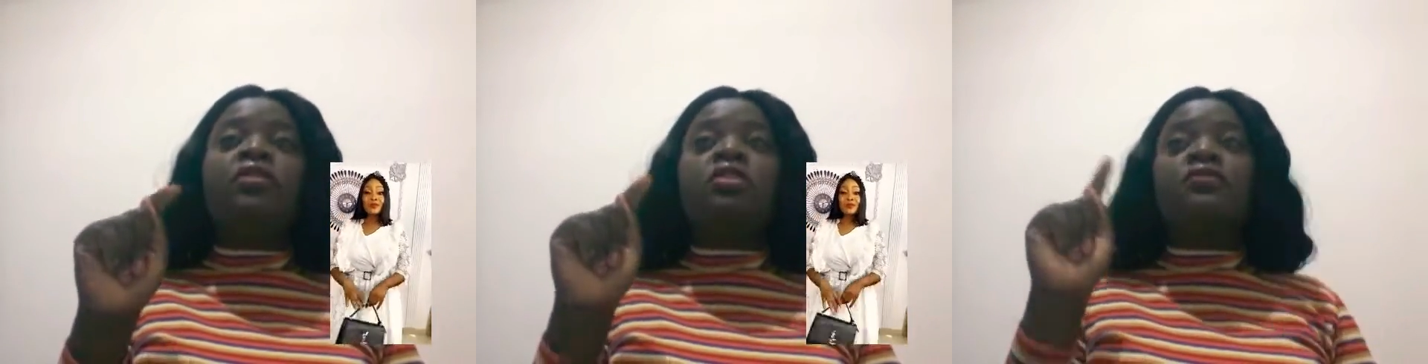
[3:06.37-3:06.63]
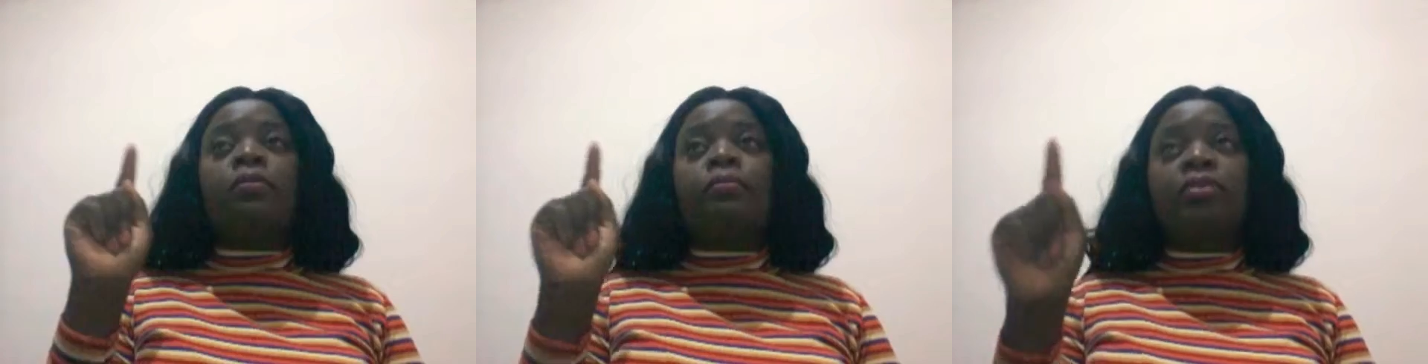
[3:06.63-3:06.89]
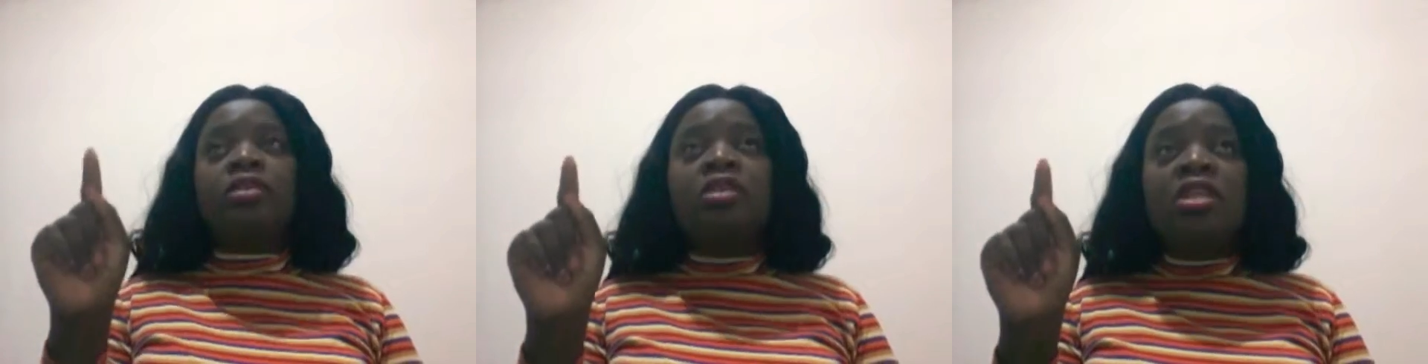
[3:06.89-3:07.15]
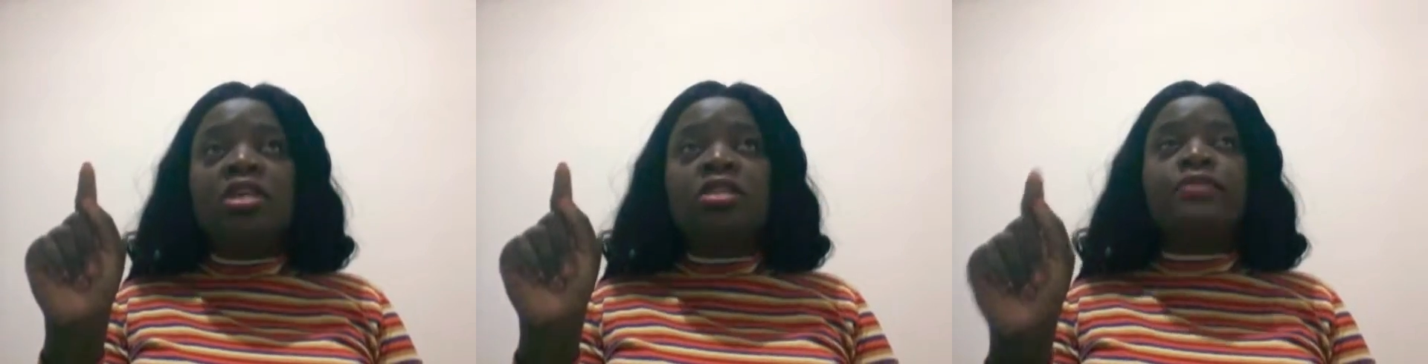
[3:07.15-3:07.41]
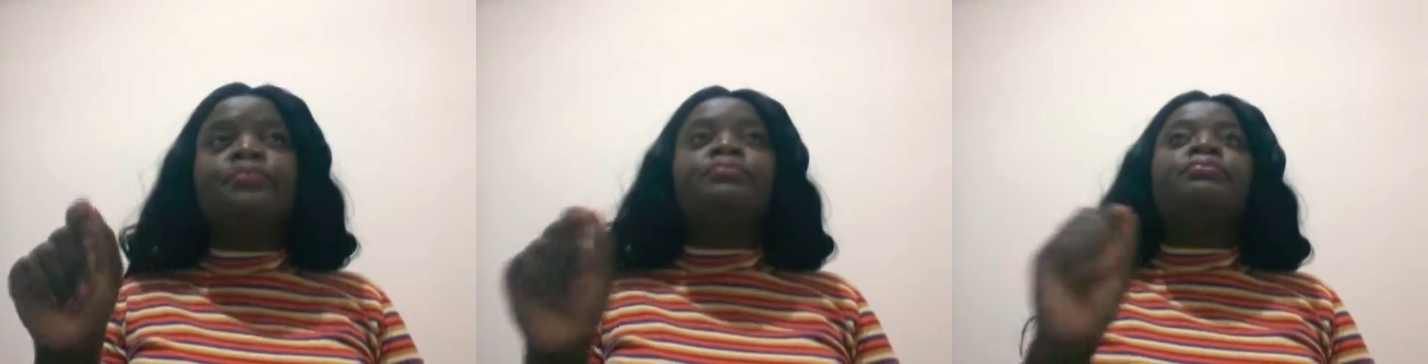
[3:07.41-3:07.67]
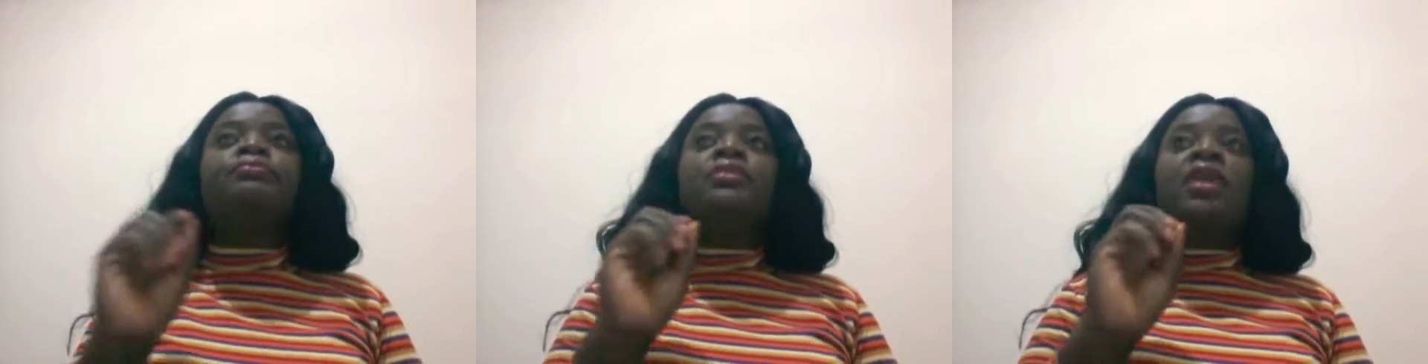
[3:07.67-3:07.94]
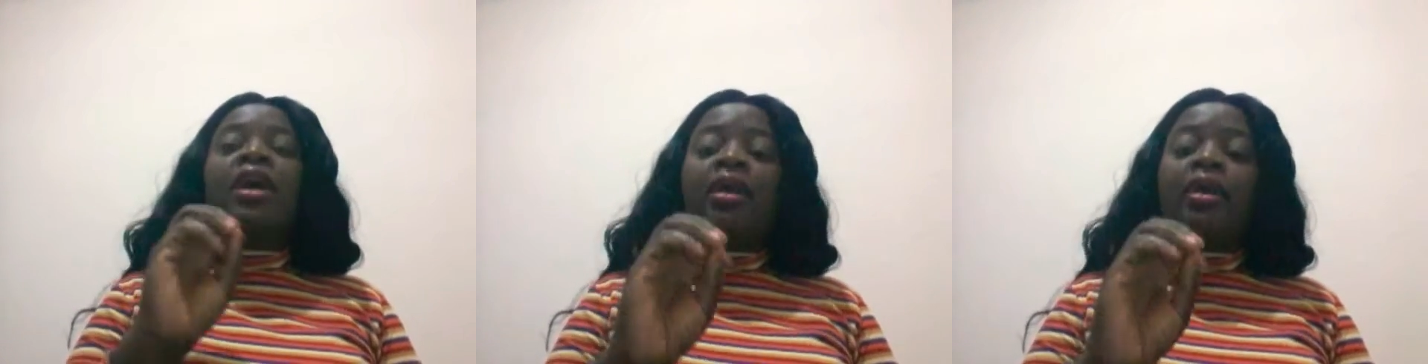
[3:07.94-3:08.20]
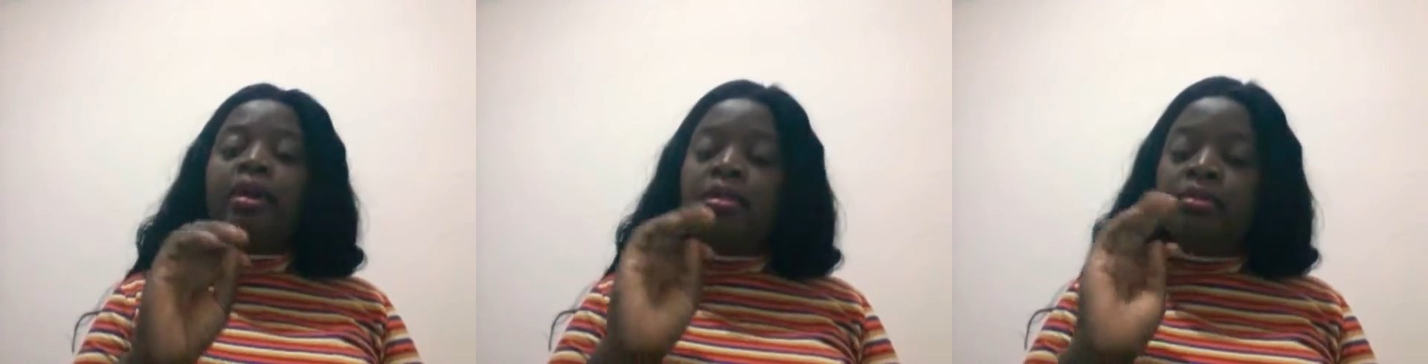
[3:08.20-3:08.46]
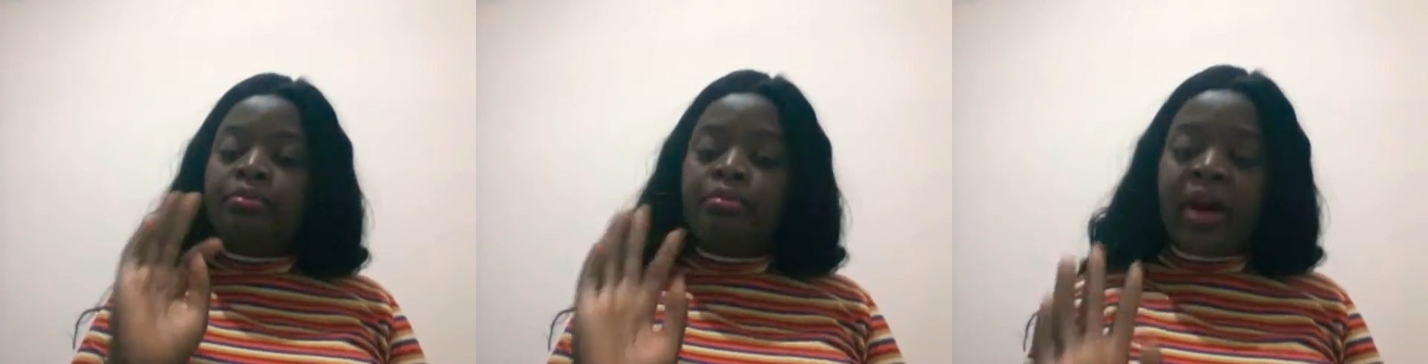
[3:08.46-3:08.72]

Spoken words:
If it's for business, I can